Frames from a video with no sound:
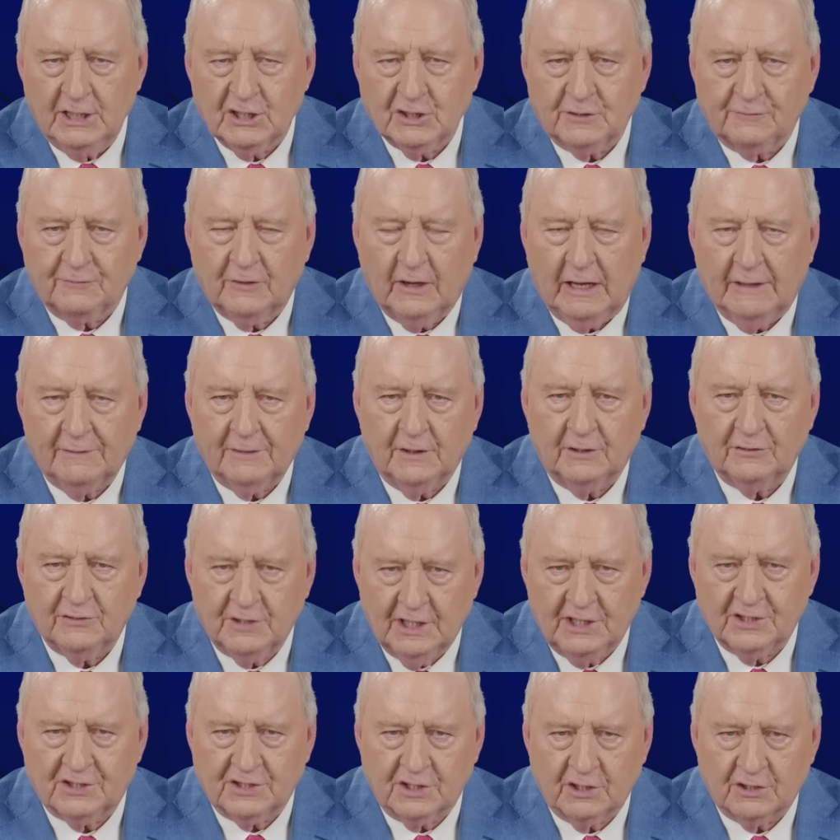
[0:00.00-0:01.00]
least find the
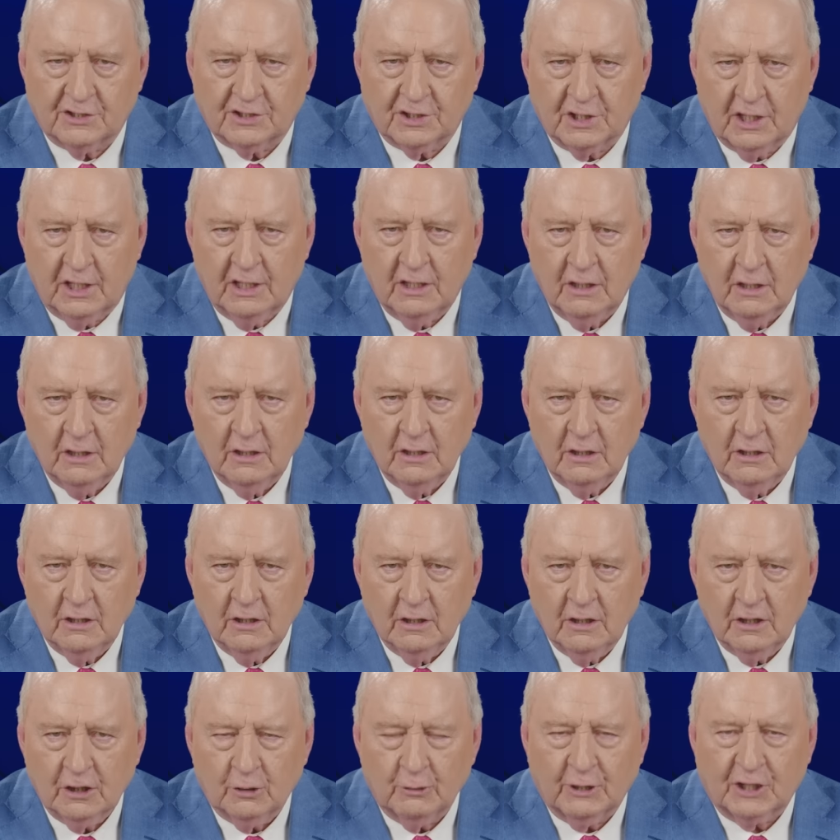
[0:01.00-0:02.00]
decency
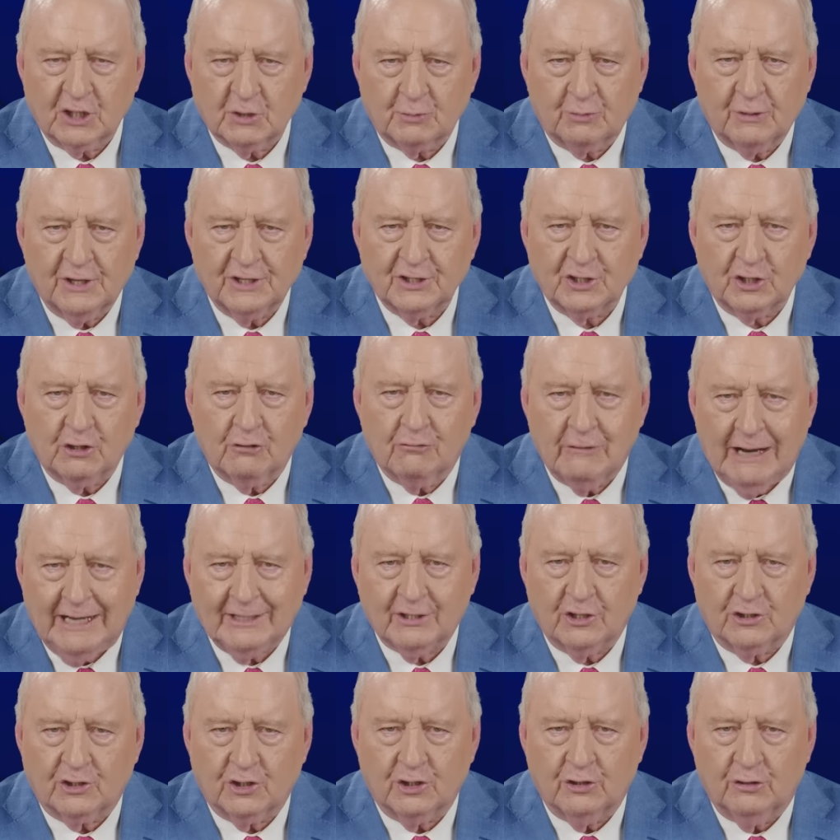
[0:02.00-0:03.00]
to express
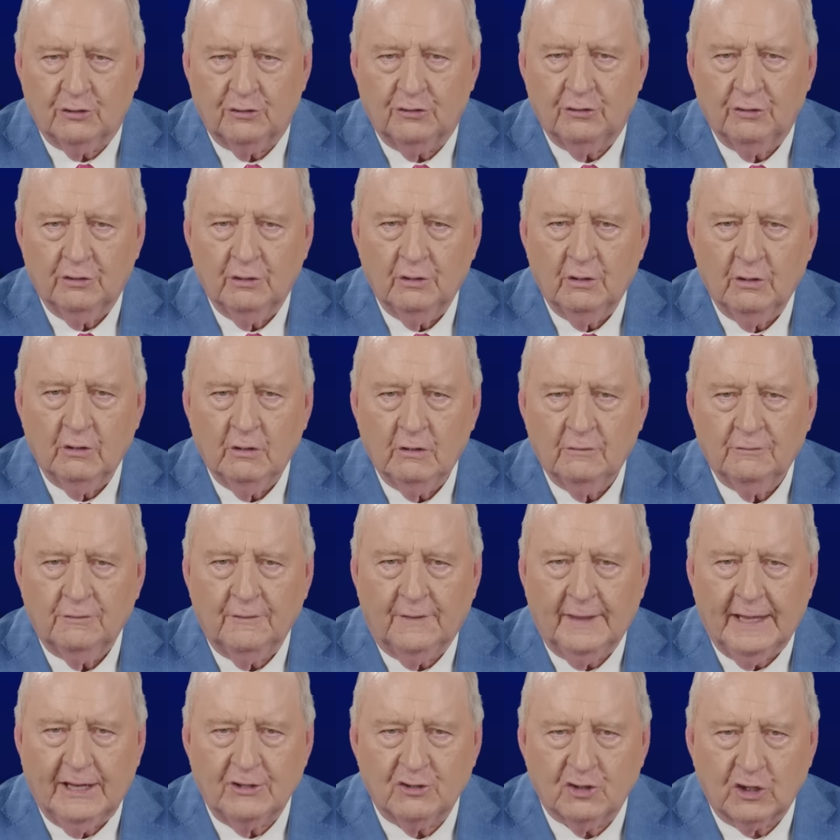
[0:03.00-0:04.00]
gratitude for
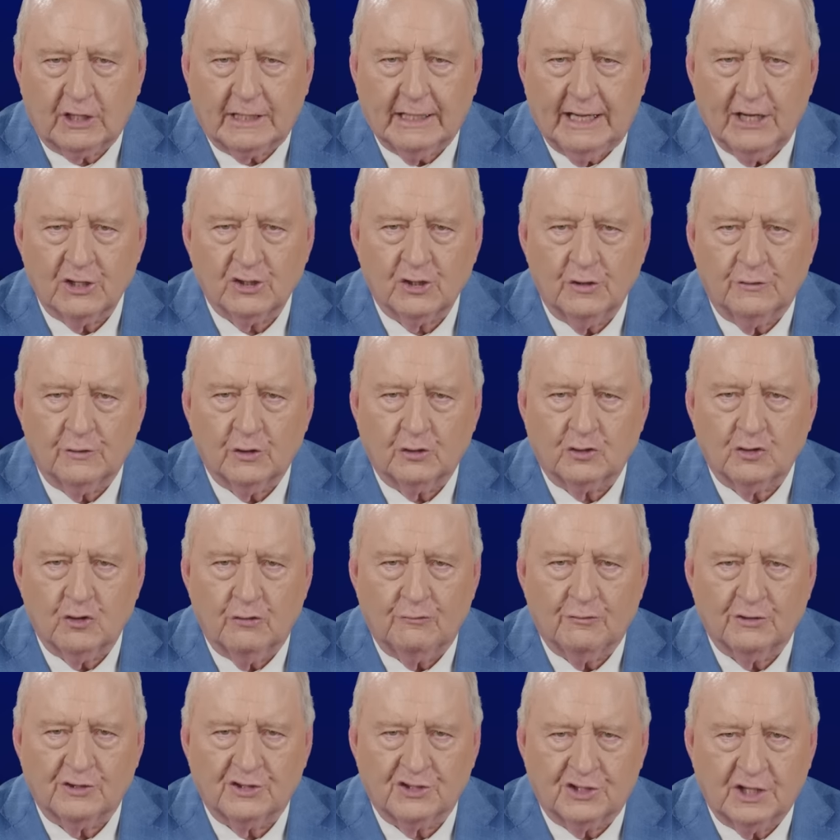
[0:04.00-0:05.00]
the education that
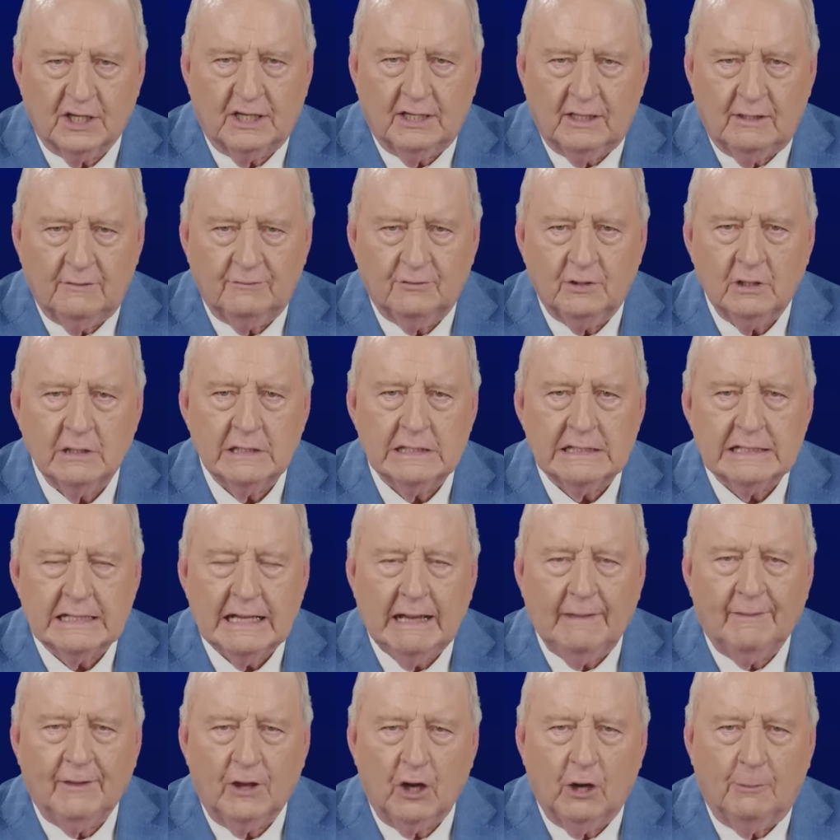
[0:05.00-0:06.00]
you've received
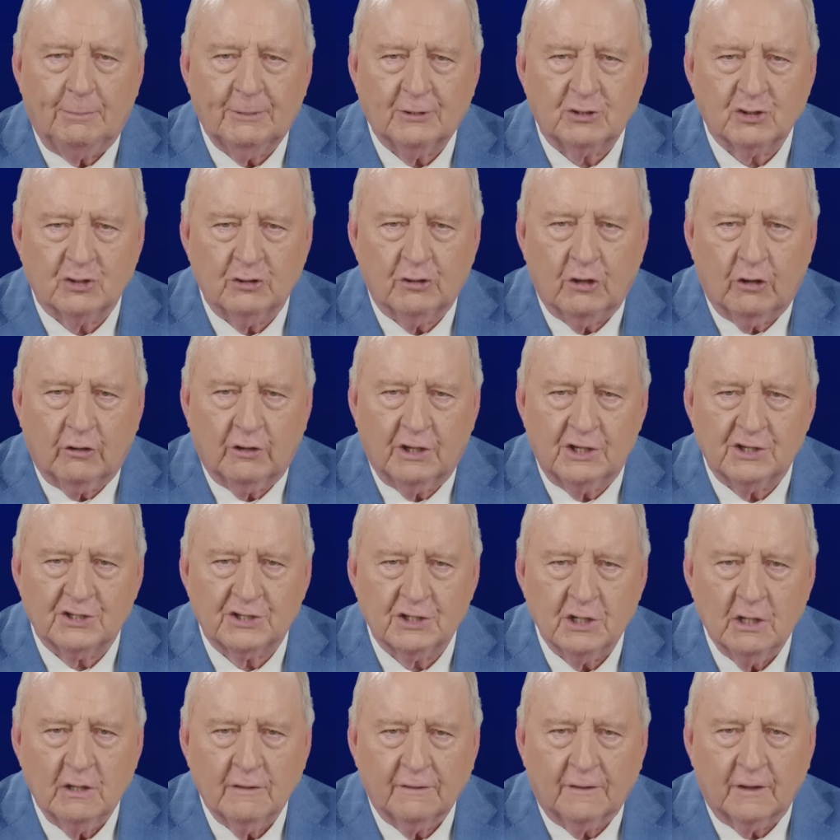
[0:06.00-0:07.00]
and the
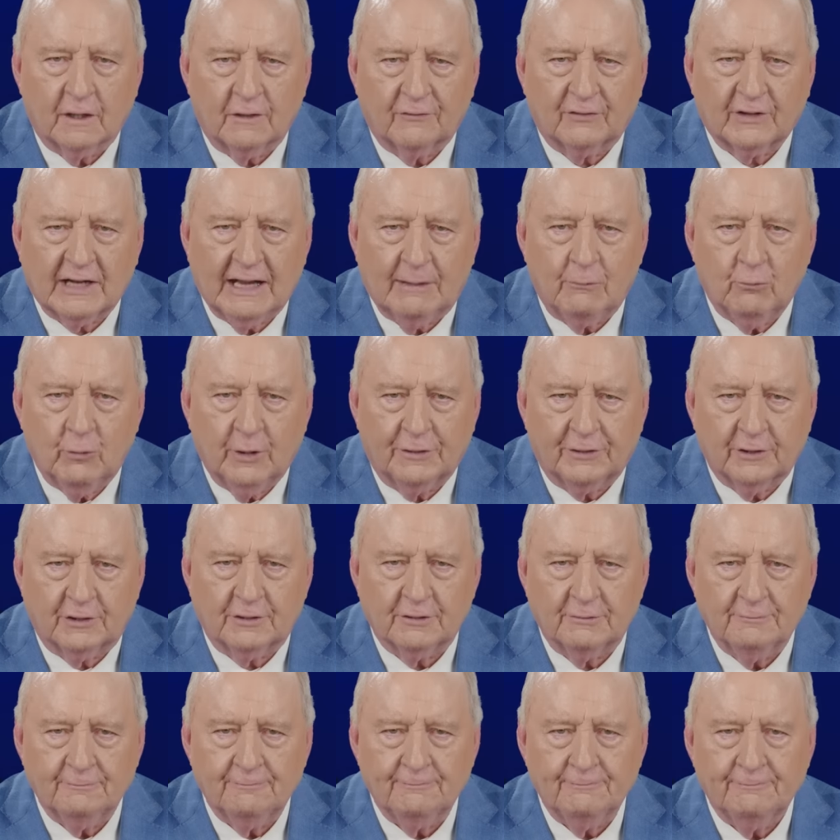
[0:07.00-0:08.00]
opportunities that have come with
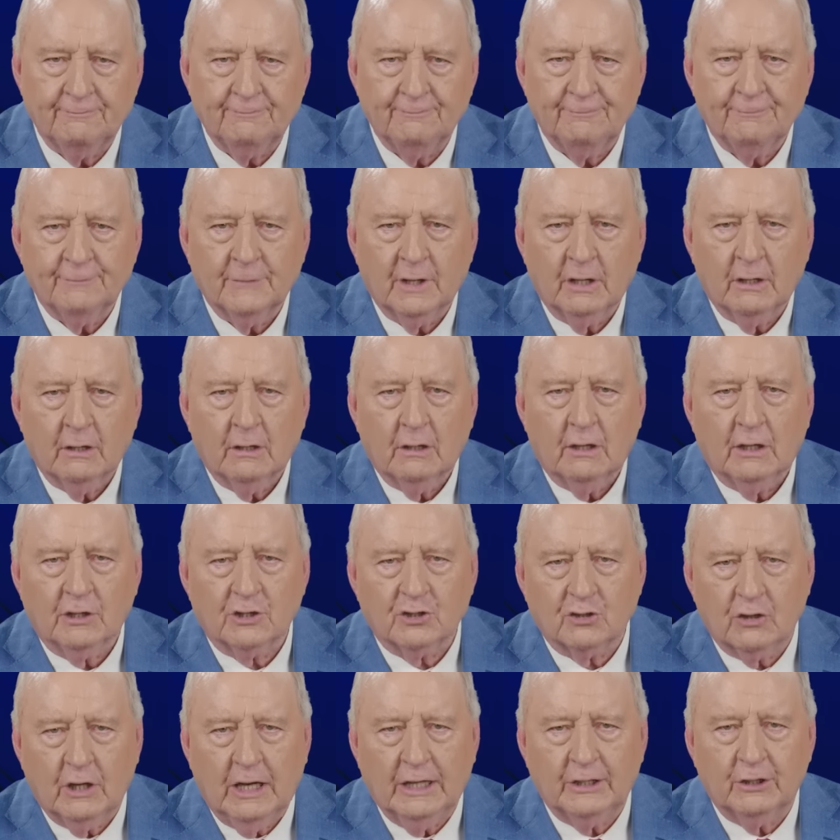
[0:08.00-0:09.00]
it. And
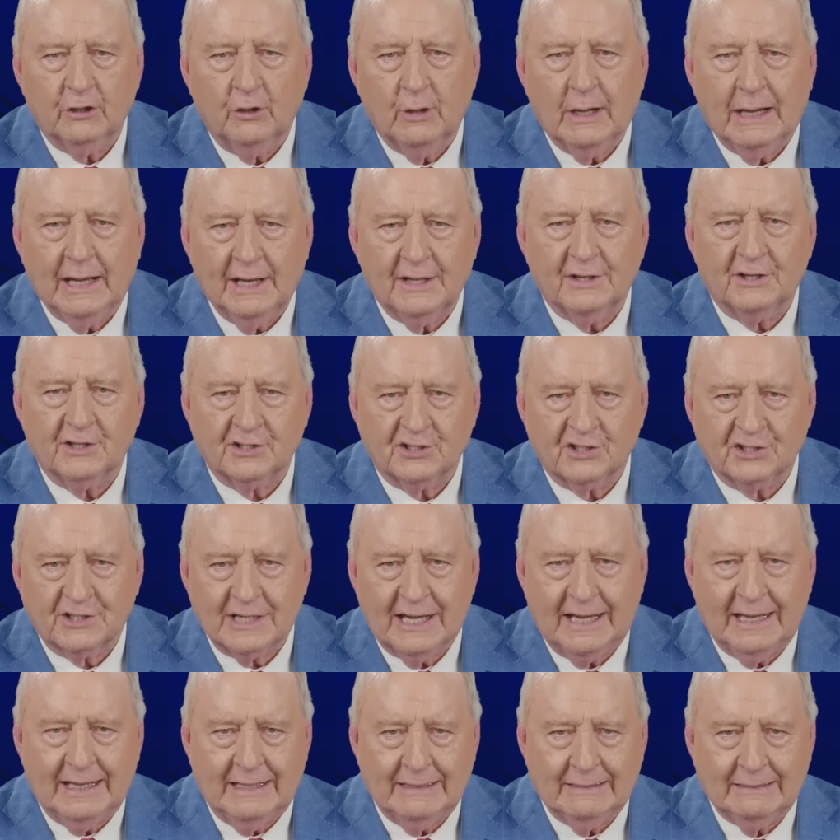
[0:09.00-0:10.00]
try to
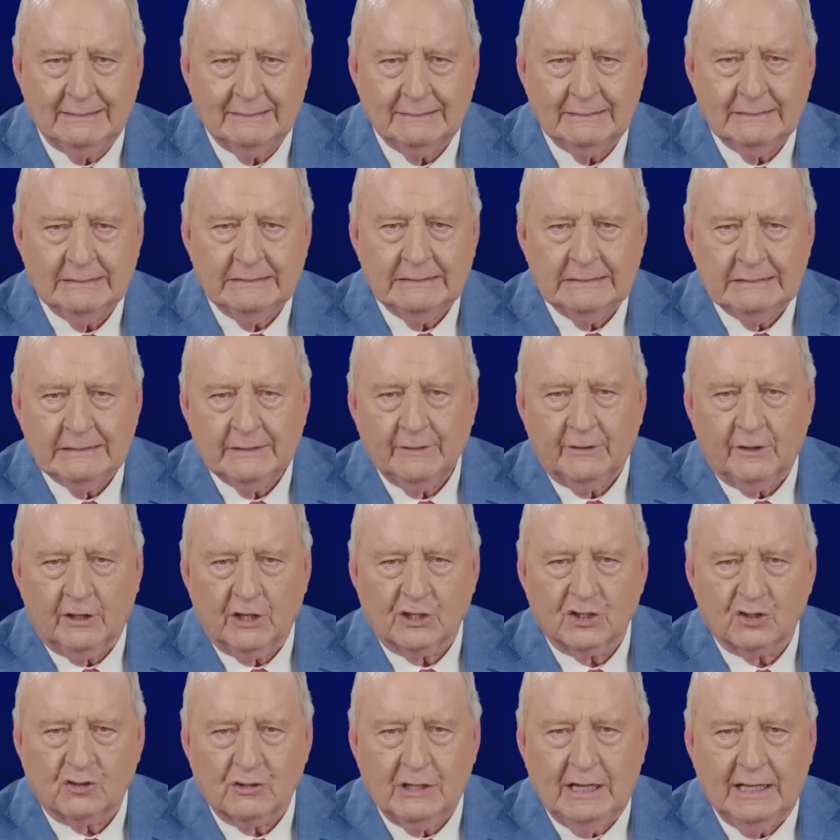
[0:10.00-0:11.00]
understand that
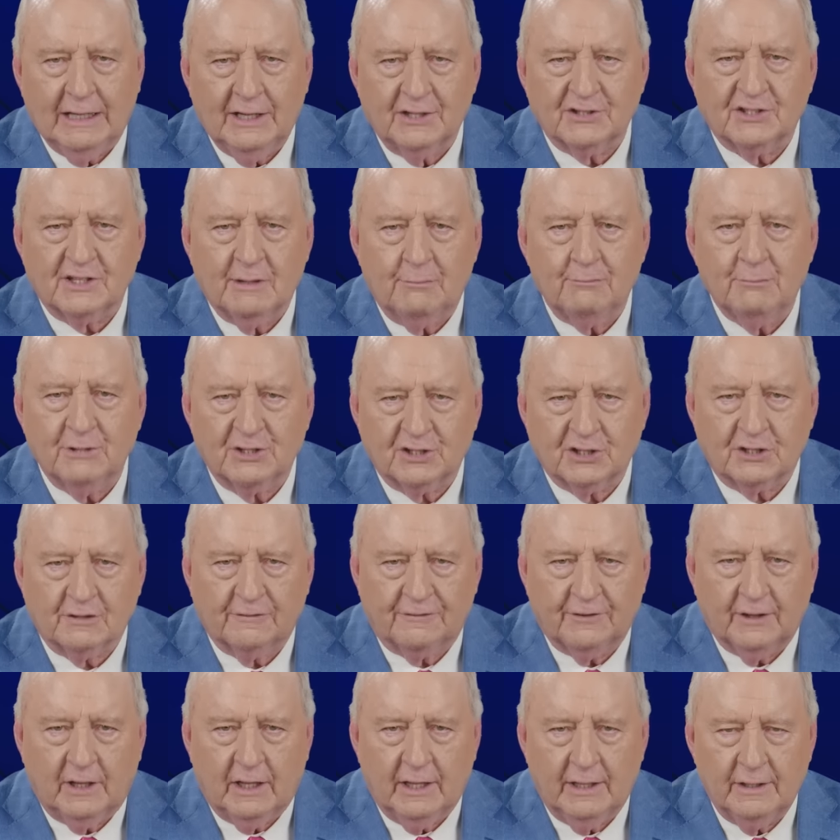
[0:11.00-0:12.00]
Australians are
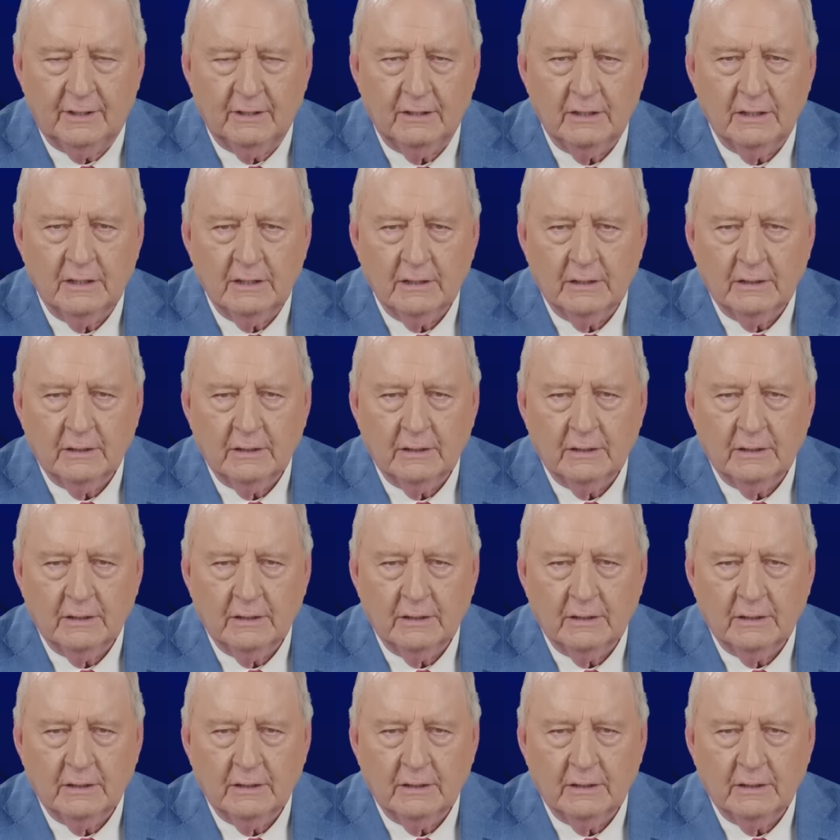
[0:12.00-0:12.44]
mystified